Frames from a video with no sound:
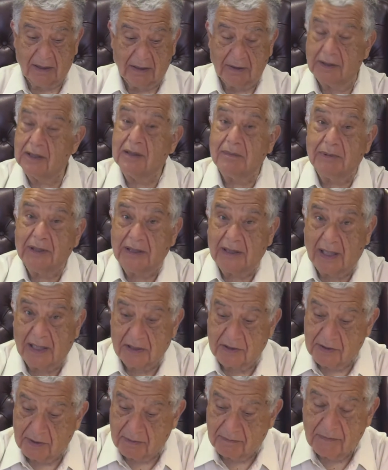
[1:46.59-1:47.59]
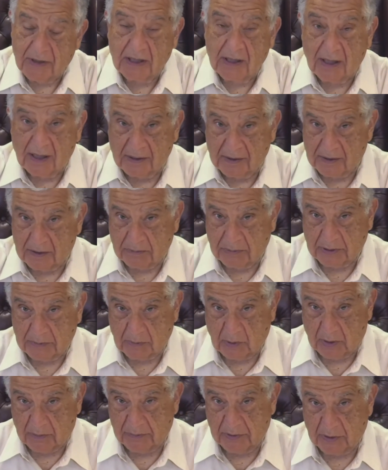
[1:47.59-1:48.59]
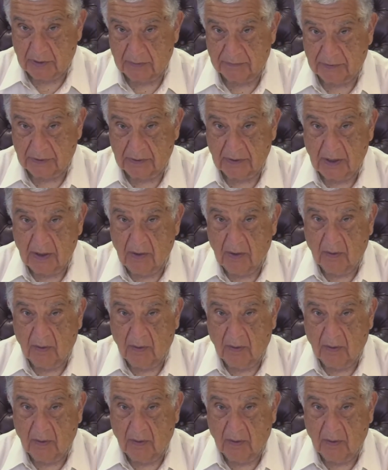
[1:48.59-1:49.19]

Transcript: a little bit nicer, a little bit more beautiful.